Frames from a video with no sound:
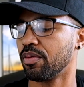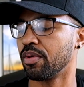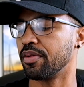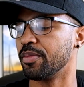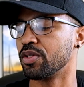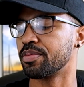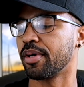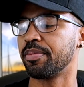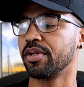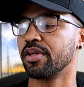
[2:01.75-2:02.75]
One of the most
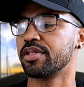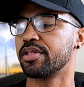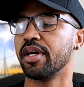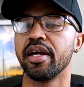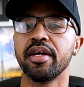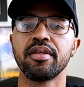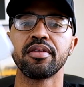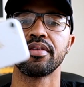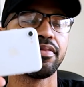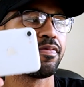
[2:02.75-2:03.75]
popular today,
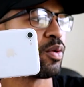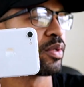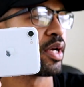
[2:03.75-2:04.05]
phone